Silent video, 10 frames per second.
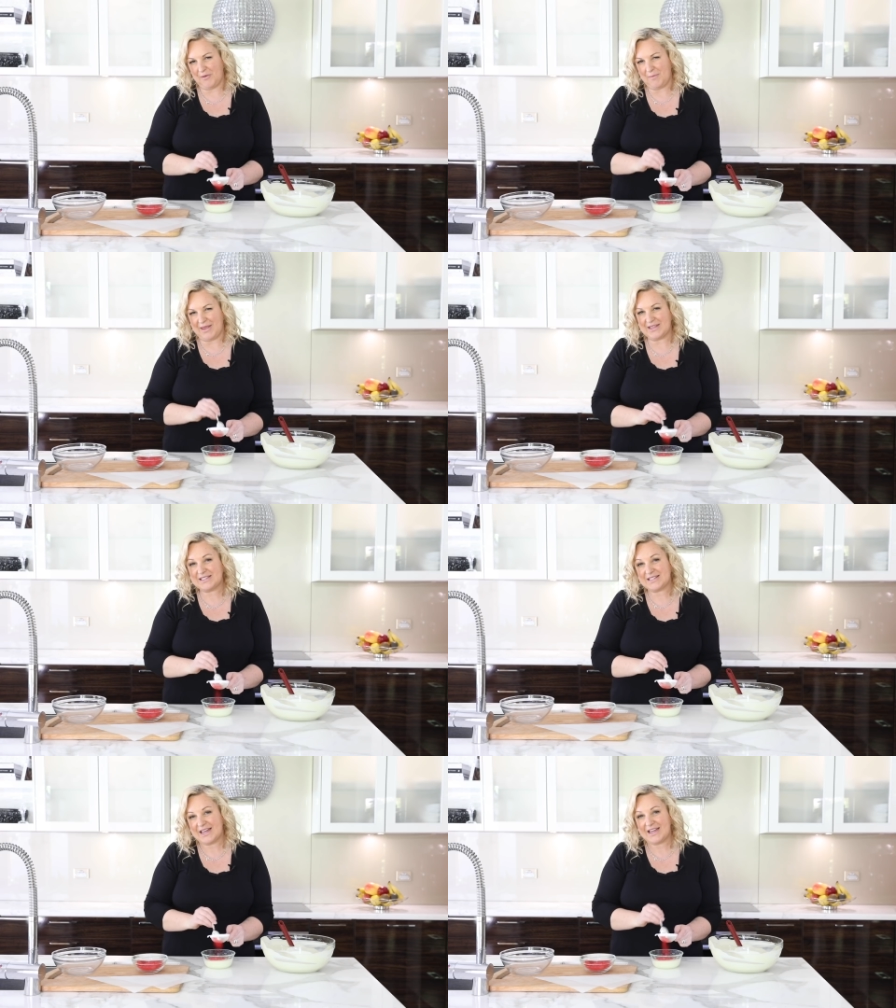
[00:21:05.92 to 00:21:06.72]
for Mother's
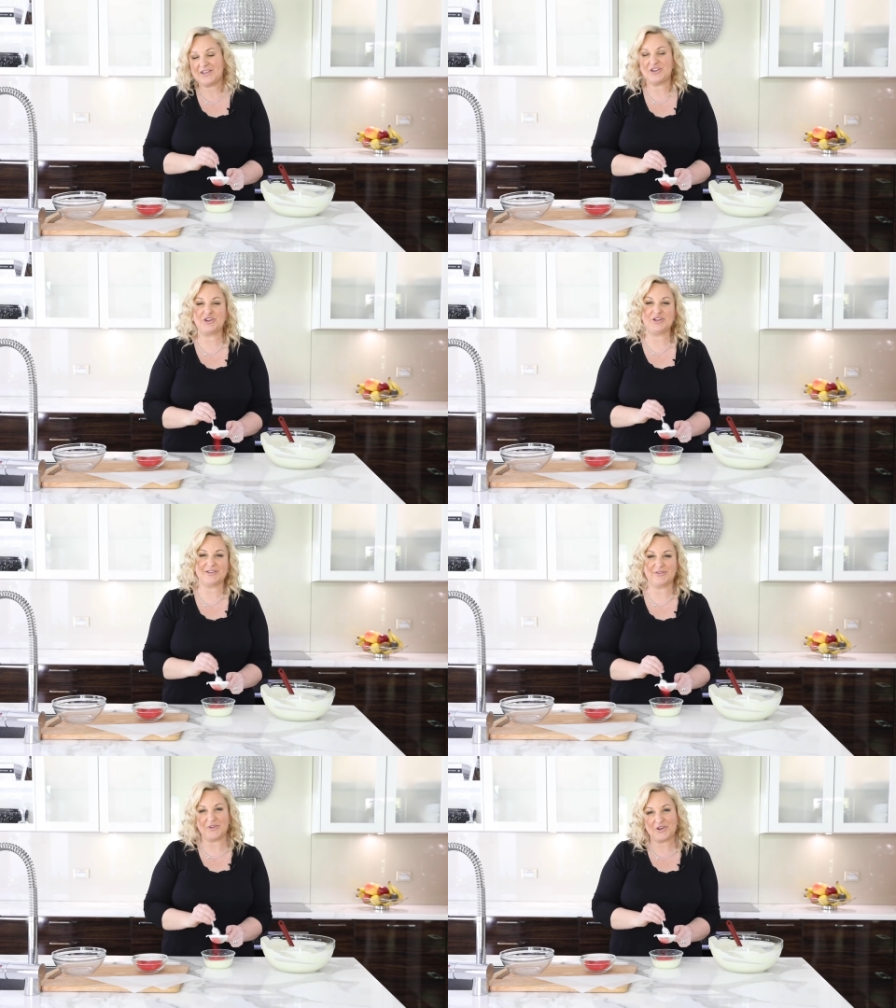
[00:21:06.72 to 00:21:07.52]
Day. You could use
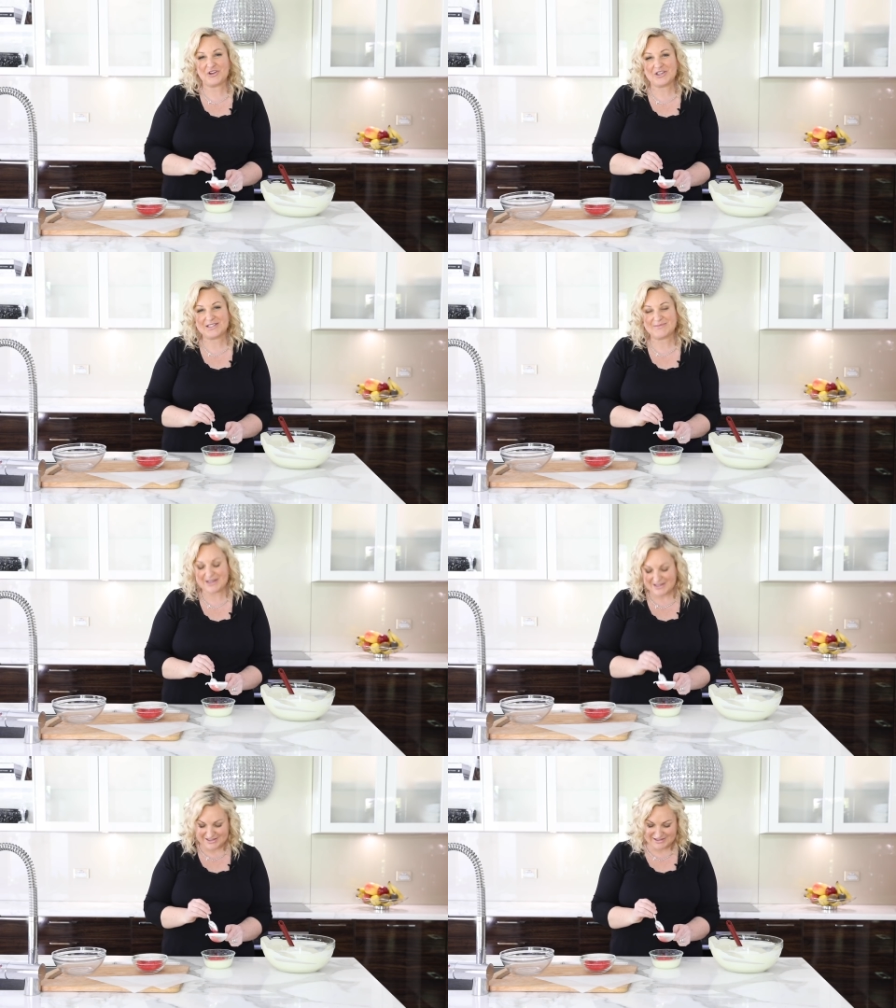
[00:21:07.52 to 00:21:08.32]
it for
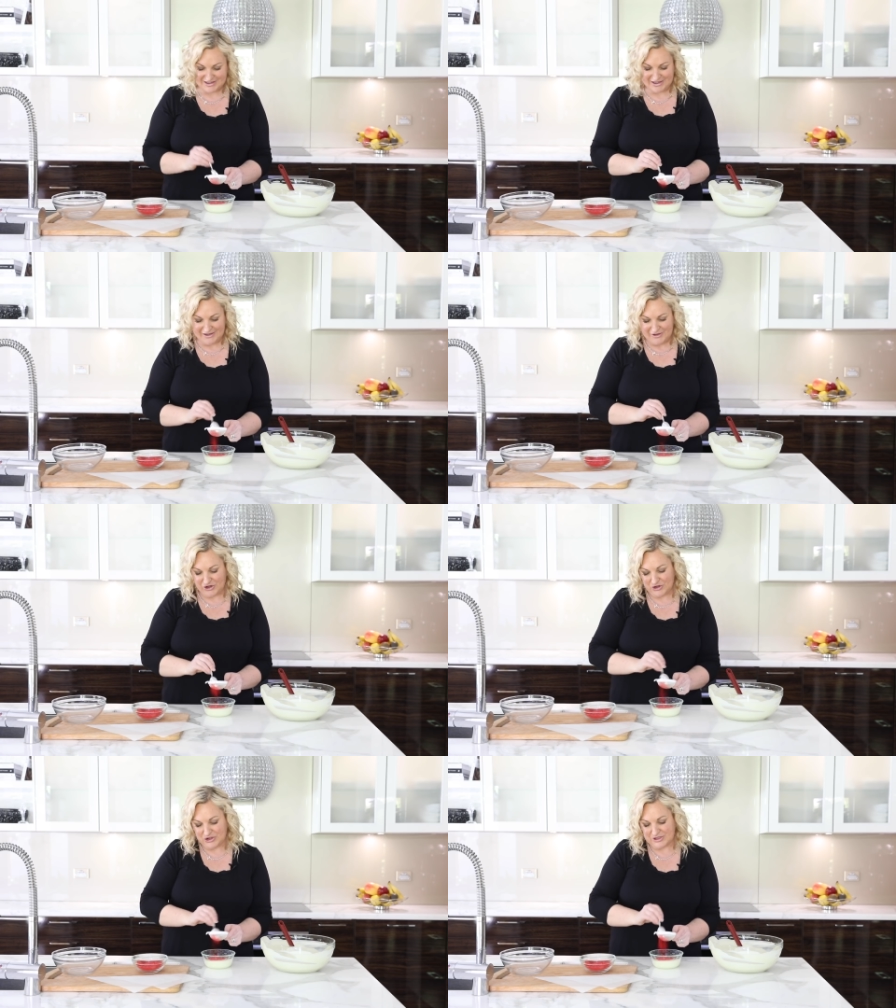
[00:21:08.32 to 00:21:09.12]
Christmas. You
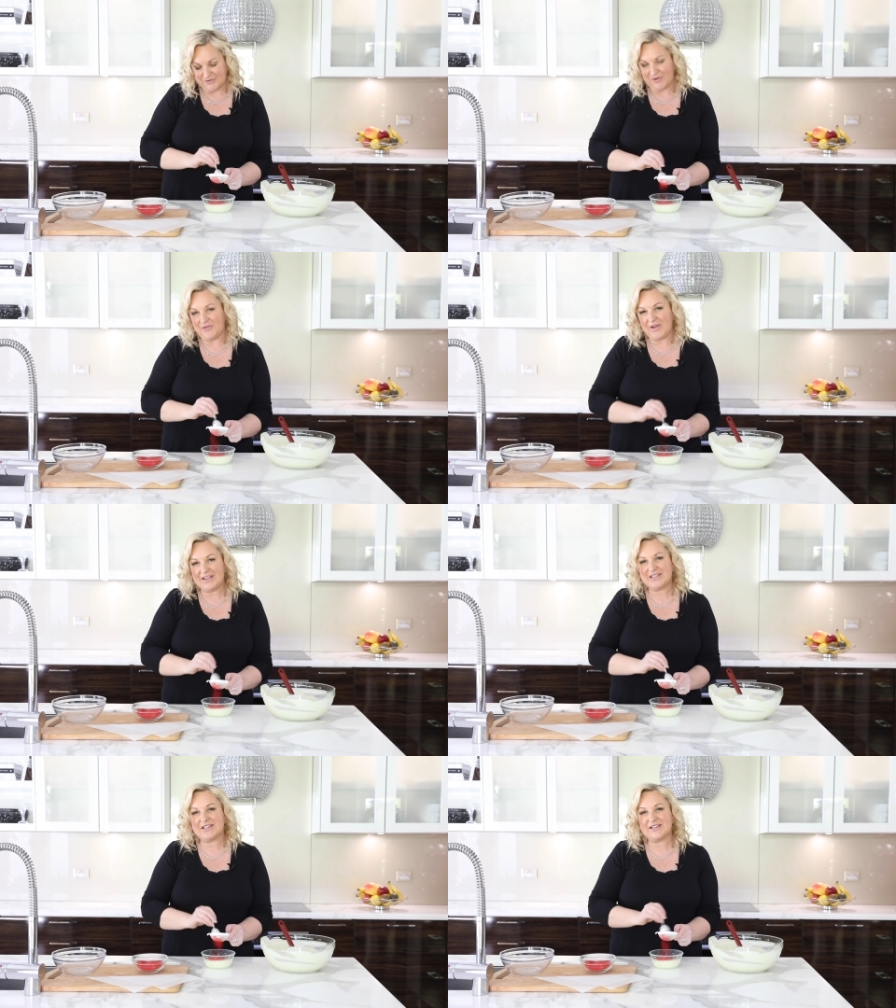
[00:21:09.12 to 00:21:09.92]
could use it for
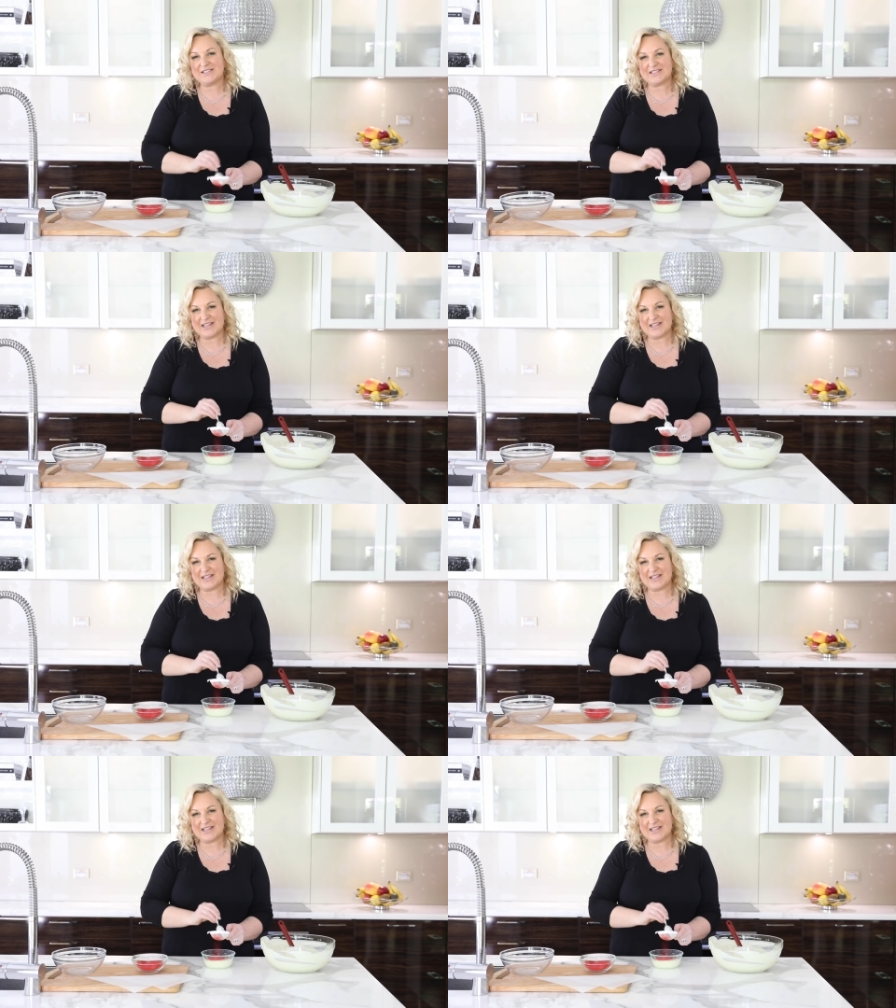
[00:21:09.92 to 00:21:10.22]
Valentine's